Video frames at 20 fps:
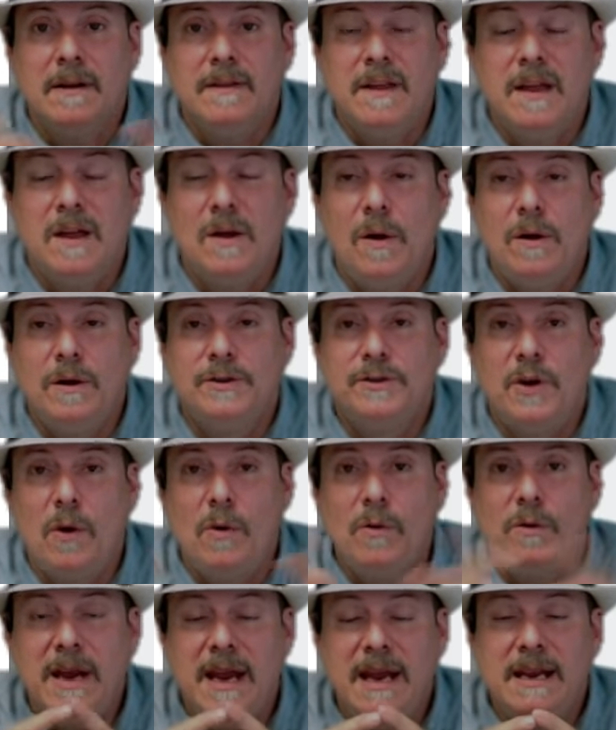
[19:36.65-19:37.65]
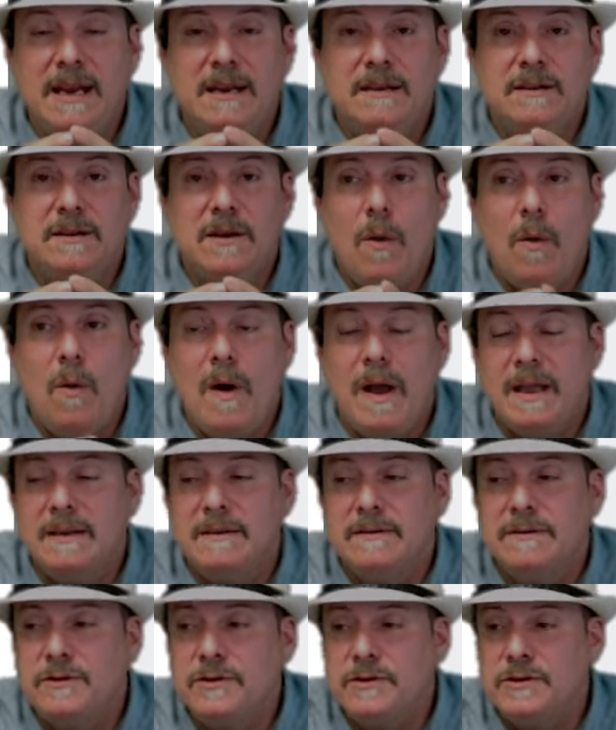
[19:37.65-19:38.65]
they all donated
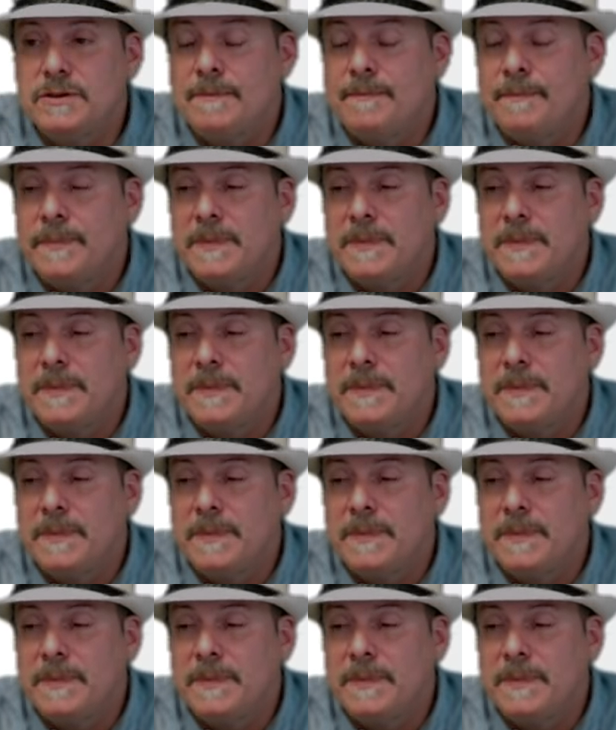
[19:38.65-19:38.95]
coins